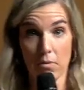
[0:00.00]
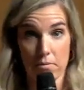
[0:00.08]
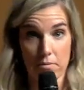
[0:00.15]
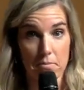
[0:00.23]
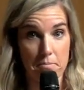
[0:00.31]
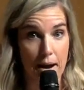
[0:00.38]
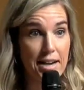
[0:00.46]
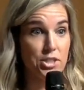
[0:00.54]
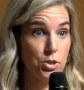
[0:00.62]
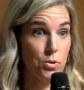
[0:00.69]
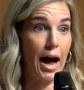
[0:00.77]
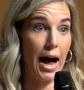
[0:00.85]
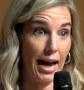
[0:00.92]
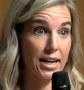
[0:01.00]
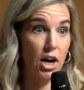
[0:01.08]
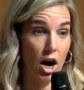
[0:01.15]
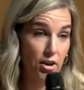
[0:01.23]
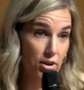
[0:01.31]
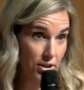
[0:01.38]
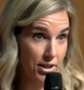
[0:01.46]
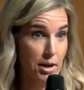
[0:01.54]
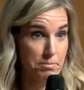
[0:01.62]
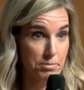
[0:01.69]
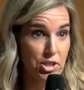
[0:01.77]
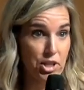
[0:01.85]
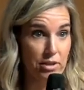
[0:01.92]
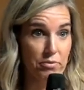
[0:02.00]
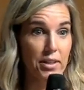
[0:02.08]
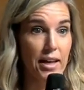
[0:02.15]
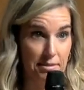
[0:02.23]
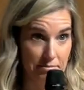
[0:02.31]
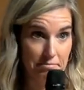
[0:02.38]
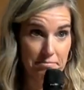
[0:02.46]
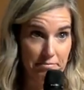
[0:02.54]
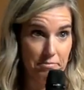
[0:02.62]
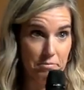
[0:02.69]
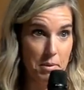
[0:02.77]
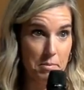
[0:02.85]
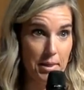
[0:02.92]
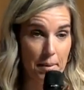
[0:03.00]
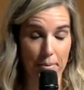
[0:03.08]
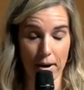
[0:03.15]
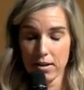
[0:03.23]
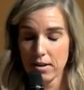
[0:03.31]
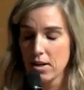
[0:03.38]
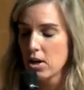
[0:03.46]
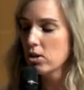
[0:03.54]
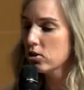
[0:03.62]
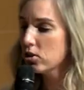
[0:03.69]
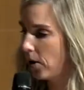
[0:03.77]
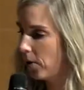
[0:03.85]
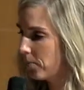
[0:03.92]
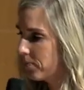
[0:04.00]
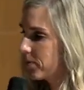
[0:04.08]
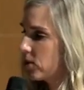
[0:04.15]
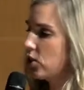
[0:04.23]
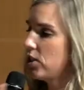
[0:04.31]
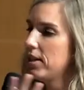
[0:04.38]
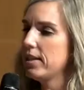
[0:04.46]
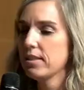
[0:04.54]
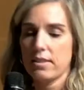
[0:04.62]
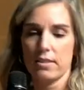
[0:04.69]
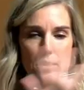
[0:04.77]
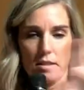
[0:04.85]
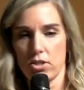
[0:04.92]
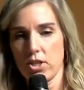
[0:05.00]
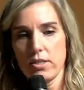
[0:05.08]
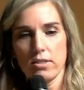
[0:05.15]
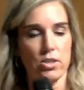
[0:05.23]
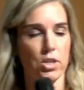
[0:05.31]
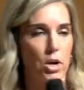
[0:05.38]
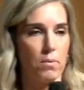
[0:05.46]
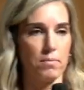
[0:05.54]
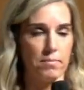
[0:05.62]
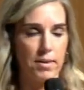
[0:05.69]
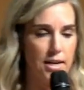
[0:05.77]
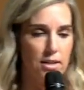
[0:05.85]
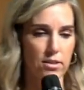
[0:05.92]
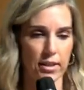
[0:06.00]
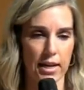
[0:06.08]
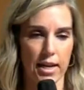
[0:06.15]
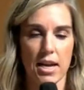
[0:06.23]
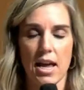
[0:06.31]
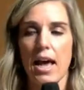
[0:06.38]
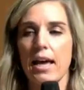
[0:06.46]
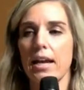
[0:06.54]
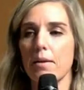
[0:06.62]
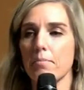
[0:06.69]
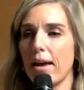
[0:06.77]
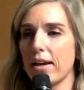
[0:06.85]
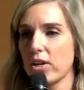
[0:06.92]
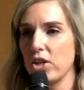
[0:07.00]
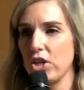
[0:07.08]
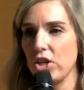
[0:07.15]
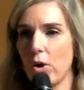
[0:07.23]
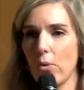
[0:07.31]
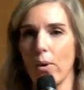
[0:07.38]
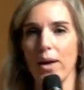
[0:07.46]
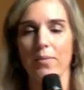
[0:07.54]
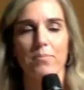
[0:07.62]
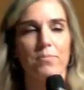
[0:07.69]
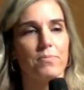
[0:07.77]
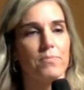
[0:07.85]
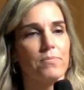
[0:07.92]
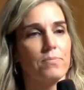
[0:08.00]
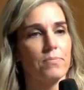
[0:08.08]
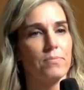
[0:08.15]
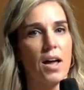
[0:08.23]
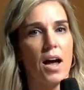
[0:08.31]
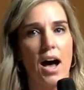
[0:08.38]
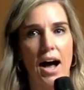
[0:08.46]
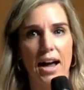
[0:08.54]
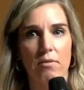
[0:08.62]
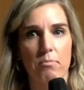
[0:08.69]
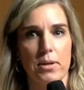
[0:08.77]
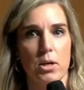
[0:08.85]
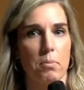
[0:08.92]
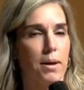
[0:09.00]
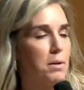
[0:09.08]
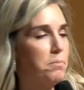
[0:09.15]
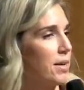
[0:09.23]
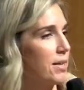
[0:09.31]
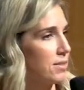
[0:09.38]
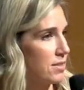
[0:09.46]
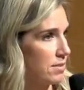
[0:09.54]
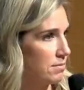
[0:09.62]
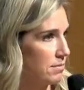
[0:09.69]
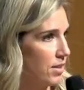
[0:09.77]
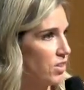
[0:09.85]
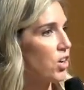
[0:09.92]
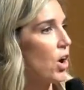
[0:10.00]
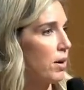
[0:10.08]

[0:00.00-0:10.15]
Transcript: Mind you, I got her to come to Chick fil A. Remember that part? So she is, she's, you know, handling it. And I'm like, you know what? I have Peter Pan pants in the car.